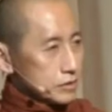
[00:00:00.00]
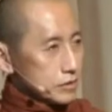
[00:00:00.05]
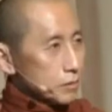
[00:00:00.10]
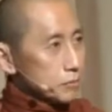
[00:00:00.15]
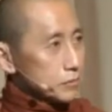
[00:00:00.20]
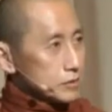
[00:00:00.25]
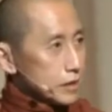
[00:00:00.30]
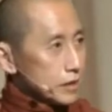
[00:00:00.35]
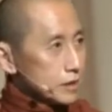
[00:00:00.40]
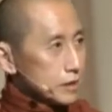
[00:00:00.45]

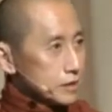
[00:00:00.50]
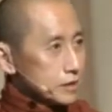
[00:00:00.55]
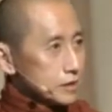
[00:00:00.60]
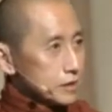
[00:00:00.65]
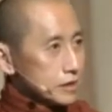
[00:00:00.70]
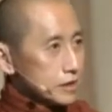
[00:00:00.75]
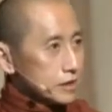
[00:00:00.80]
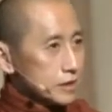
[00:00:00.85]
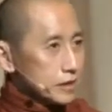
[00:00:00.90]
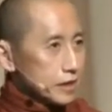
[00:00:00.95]

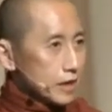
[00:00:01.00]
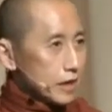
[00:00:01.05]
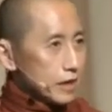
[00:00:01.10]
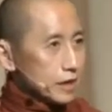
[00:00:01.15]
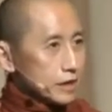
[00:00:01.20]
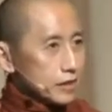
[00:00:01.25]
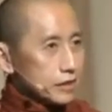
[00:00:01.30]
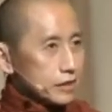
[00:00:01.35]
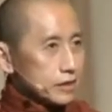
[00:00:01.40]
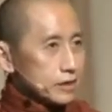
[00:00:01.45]
simultaneously,
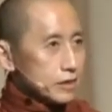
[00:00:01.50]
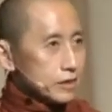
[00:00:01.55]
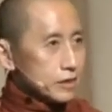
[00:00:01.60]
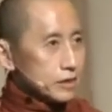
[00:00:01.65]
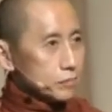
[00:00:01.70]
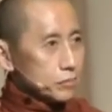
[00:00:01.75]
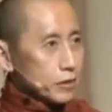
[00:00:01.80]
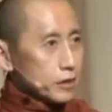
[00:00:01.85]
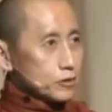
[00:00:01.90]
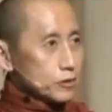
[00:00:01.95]
and it
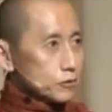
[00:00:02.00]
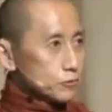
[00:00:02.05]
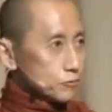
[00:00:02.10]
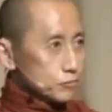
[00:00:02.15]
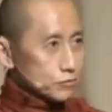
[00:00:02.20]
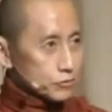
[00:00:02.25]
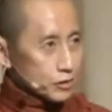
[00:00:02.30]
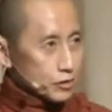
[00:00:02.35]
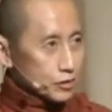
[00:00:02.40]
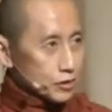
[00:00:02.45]
depends
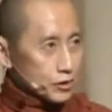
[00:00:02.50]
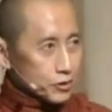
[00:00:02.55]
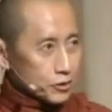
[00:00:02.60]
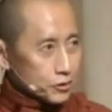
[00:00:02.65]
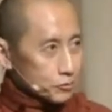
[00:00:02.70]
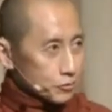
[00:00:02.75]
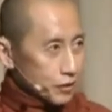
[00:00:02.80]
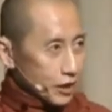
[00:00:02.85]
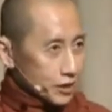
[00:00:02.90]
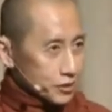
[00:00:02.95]
on
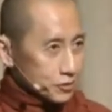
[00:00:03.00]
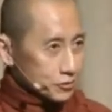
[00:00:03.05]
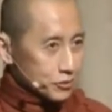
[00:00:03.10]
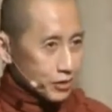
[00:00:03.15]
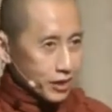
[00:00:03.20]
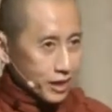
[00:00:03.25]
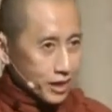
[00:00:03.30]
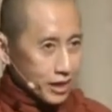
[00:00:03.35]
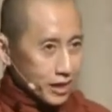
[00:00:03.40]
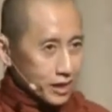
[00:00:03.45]
where you
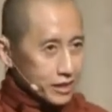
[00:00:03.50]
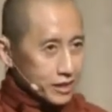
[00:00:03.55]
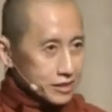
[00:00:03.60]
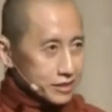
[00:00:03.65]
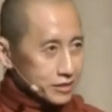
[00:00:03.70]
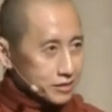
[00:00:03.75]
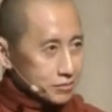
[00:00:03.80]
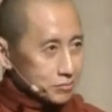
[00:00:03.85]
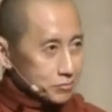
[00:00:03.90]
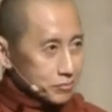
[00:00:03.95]
are,
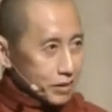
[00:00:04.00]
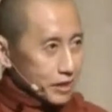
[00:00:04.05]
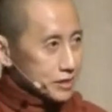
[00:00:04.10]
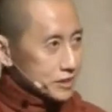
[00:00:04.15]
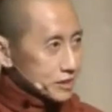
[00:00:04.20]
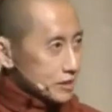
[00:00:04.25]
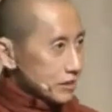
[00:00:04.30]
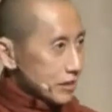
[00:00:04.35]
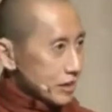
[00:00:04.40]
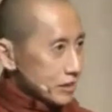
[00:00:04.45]
mind
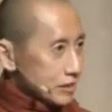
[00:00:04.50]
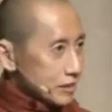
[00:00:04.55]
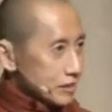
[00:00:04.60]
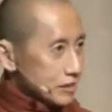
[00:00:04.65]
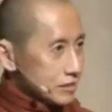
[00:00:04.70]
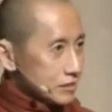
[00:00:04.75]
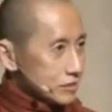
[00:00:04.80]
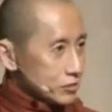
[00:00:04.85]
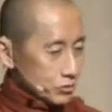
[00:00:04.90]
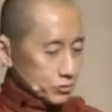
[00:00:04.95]
is
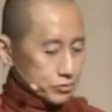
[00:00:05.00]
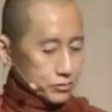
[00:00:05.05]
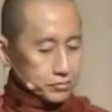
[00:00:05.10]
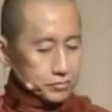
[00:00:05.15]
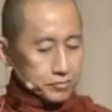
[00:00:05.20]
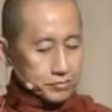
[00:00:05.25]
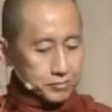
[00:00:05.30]
directed to.